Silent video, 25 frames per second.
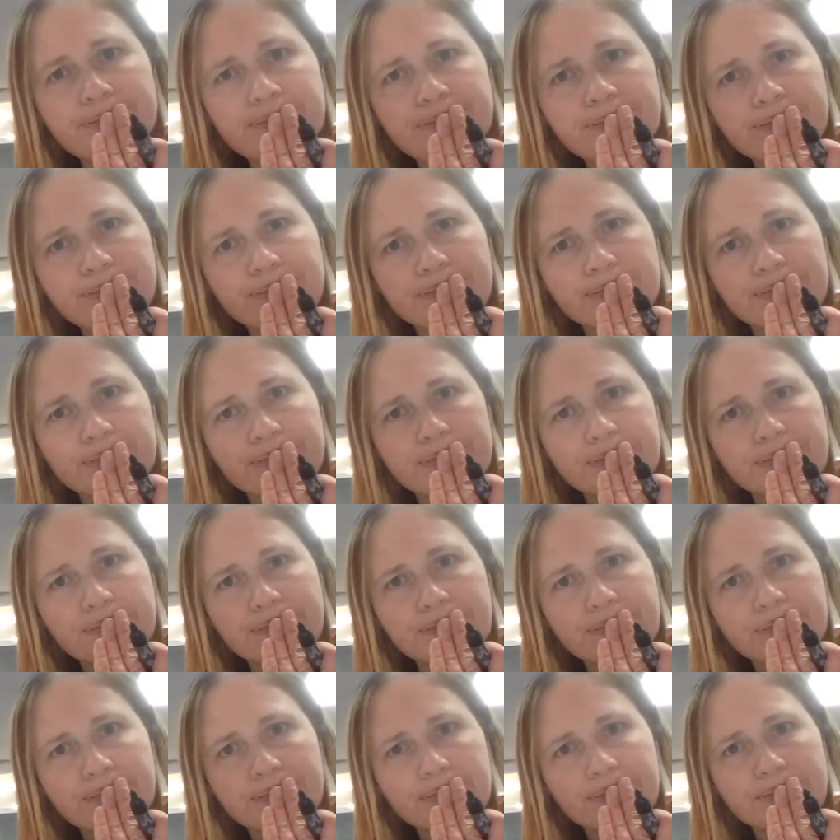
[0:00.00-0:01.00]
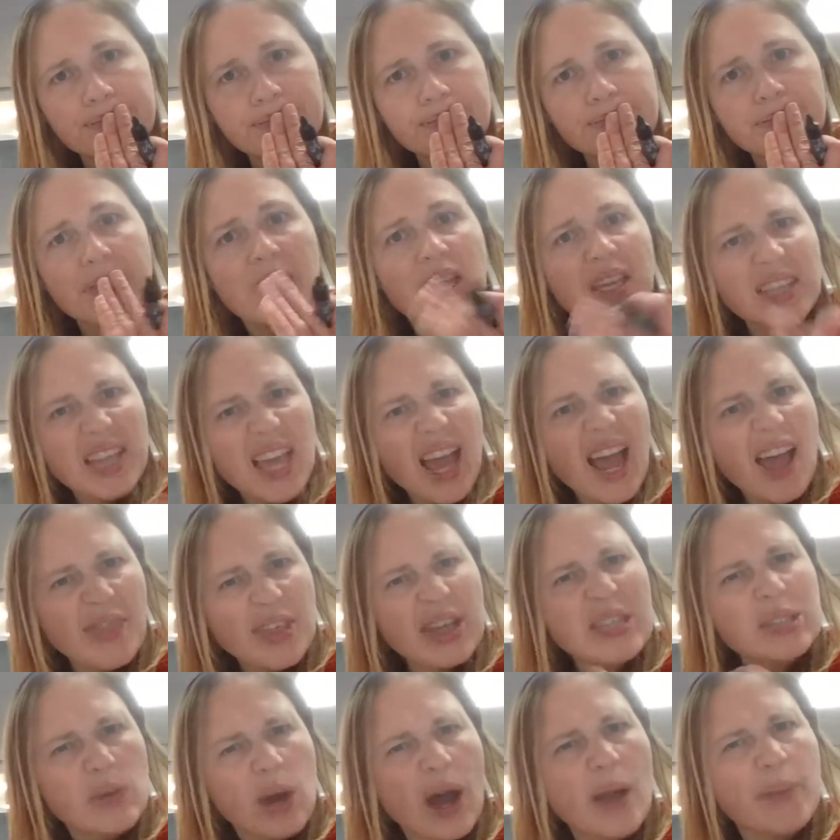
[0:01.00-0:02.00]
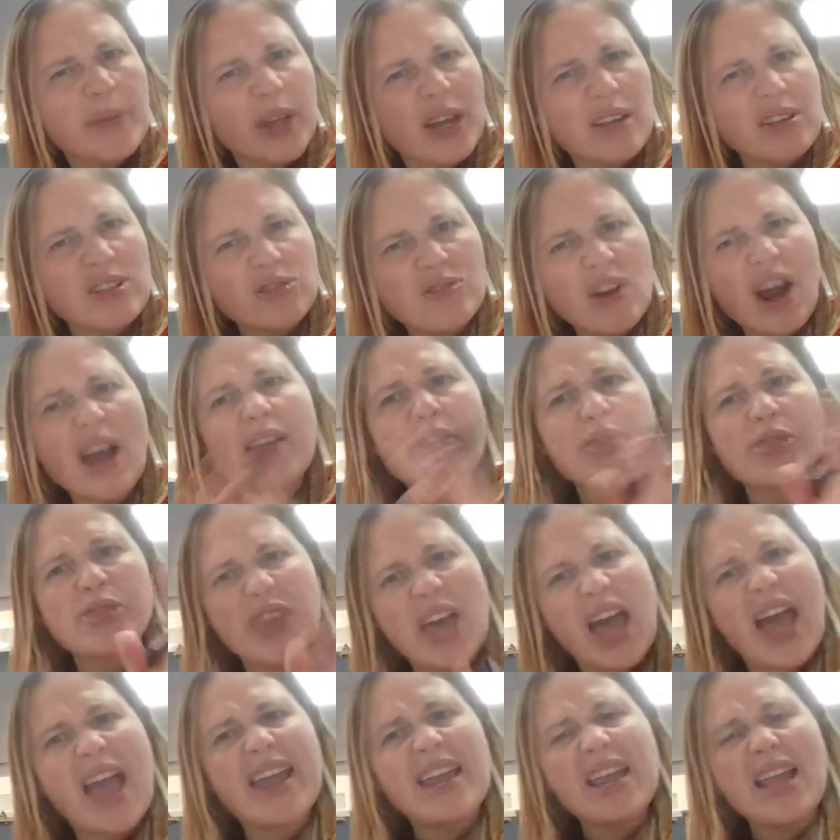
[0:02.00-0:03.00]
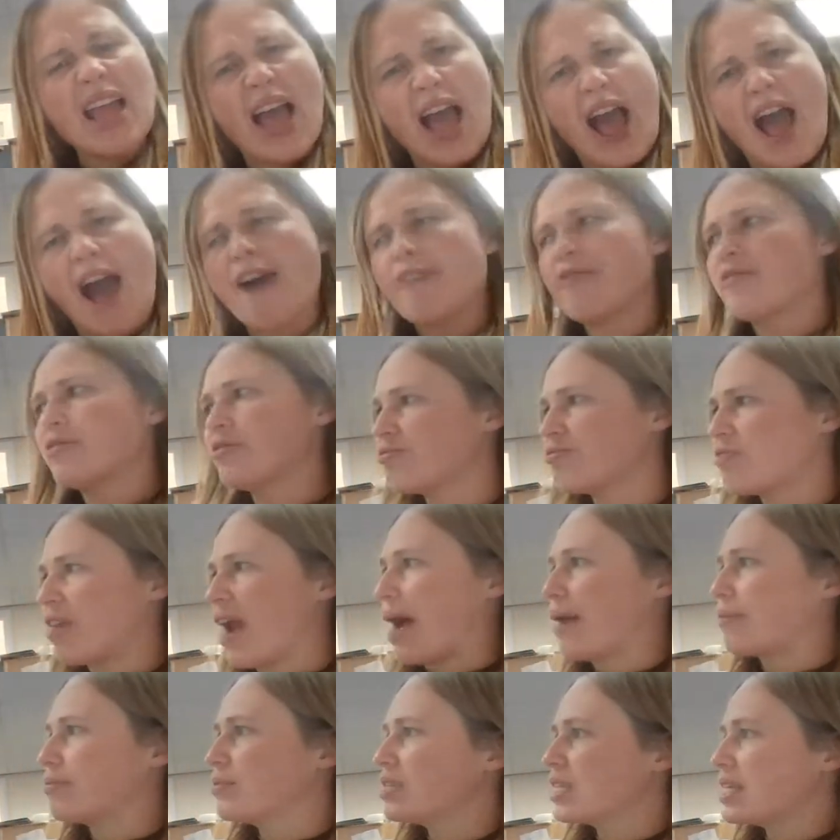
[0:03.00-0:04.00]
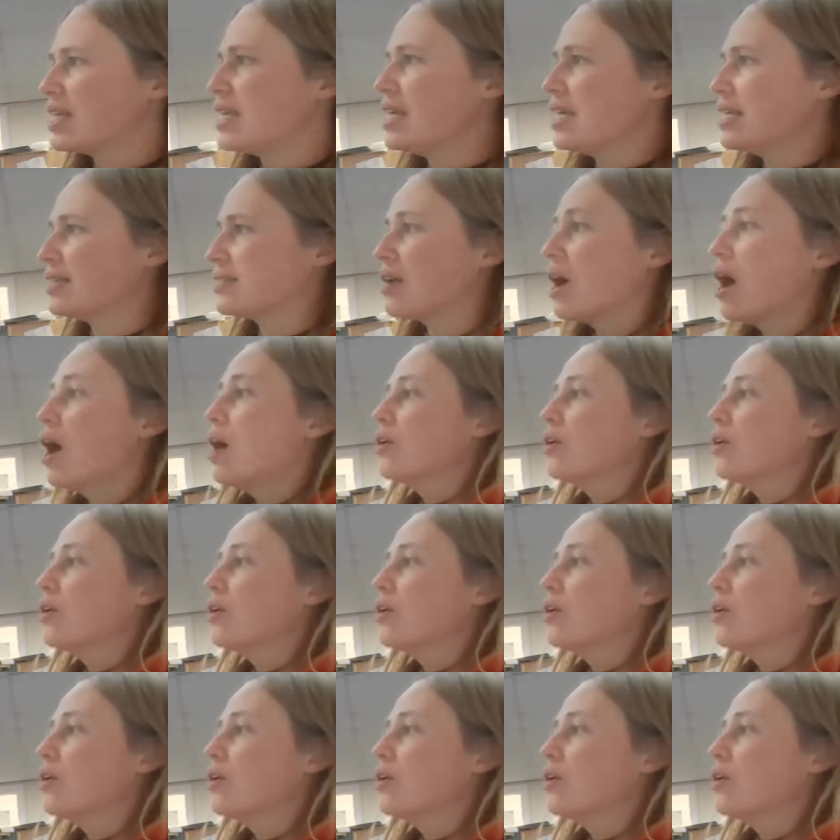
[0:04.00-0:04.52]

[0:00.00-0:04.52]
Yeah, that's what I'm going to write. They have round ears.